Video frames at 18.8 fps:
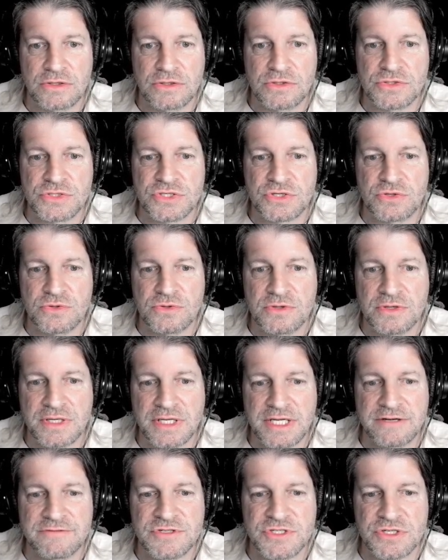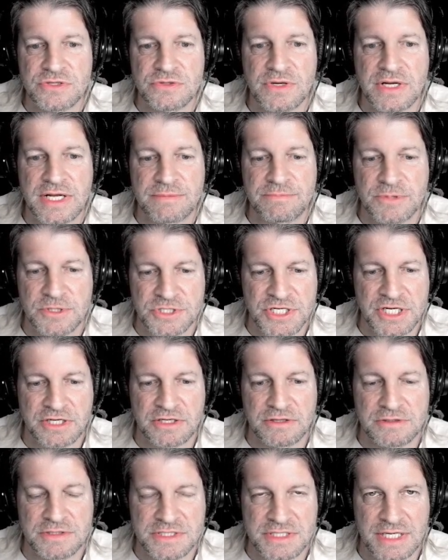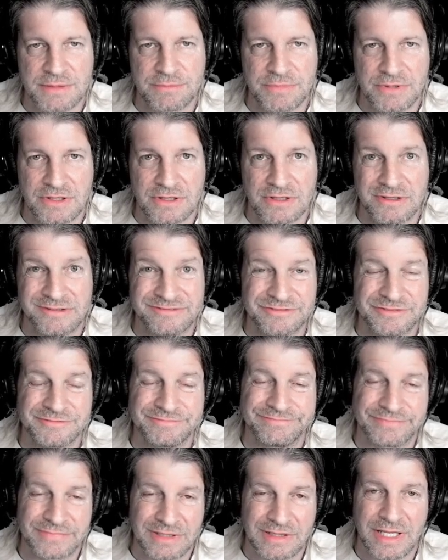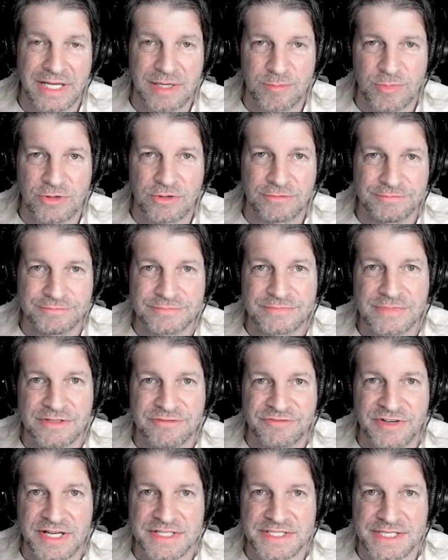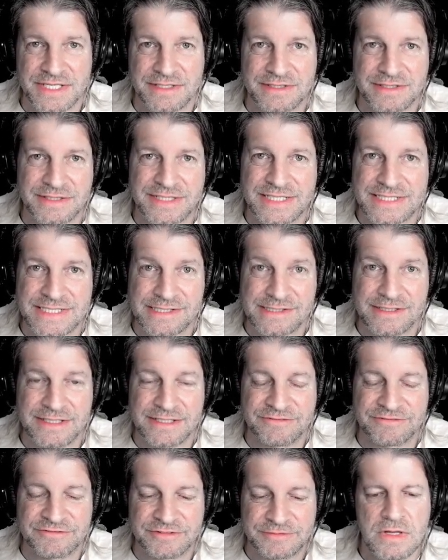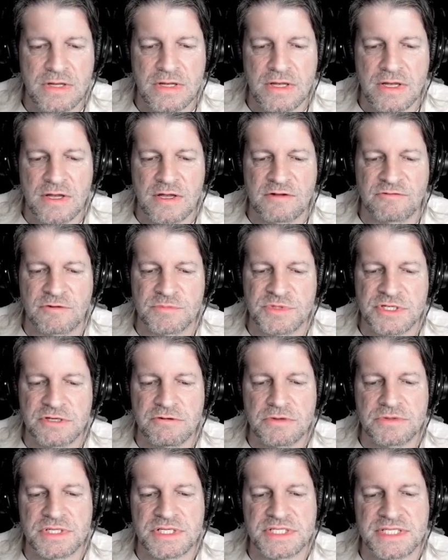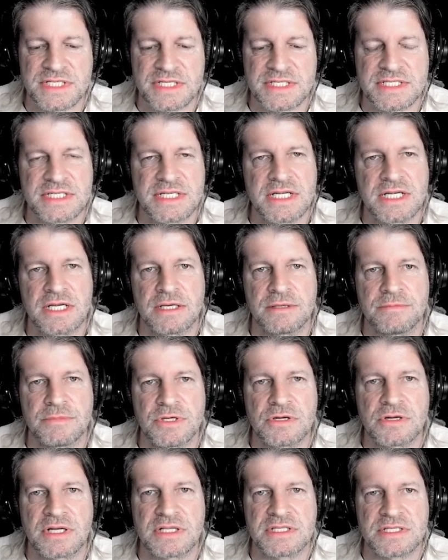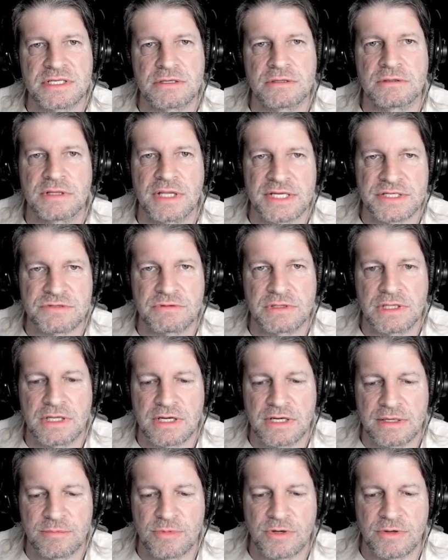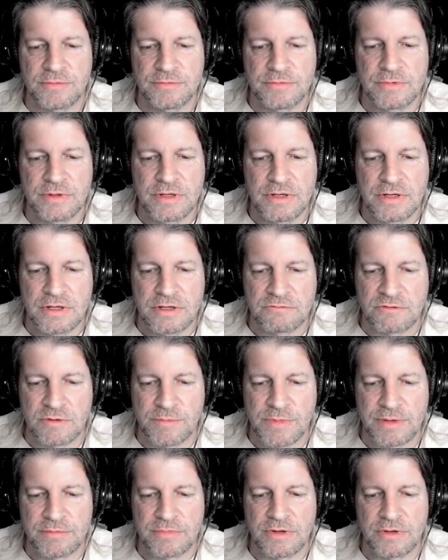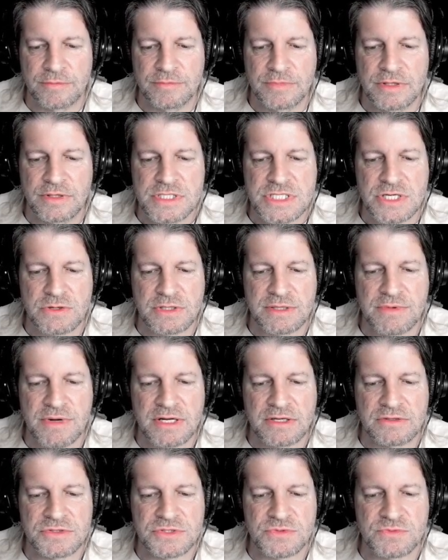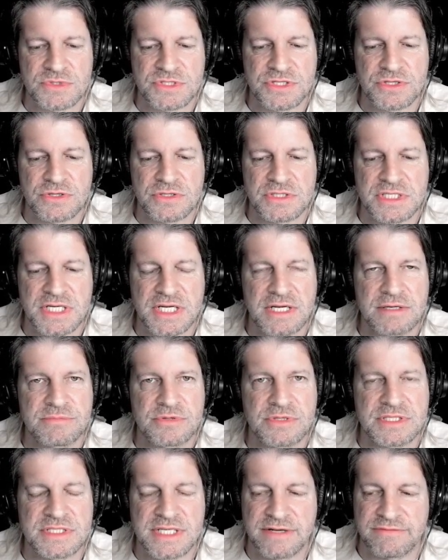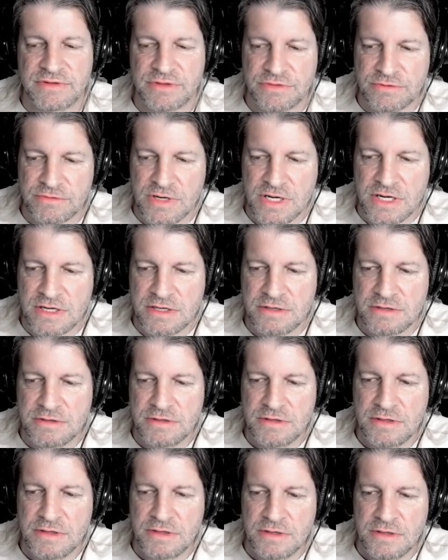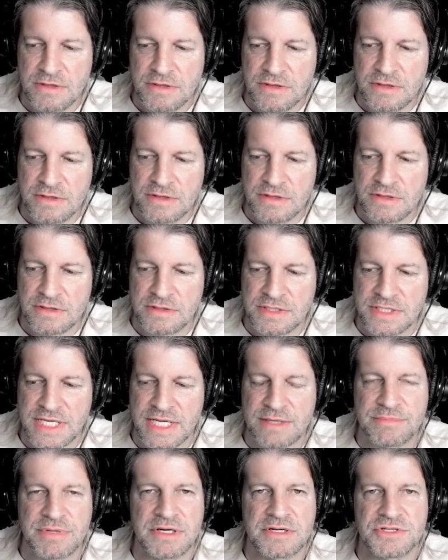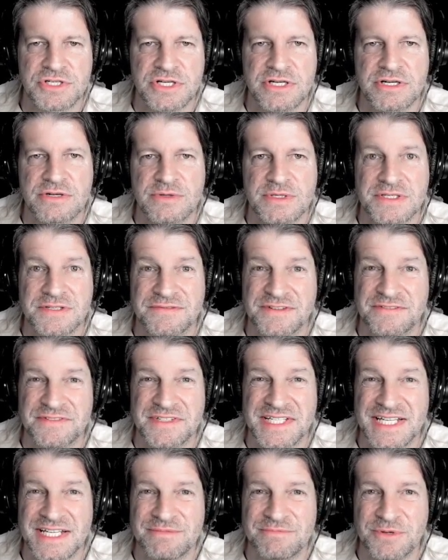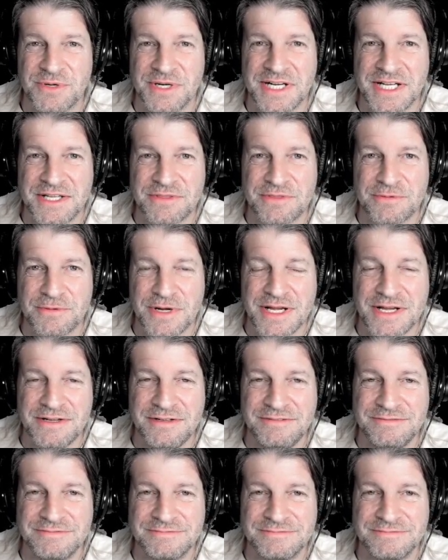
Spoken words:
your score gives you a particular type of label. Face it, that's life. From 0 to 16, you're considered less reliable. Remember, Tony Michaels was 13.73. Dan Bongino is 15.83.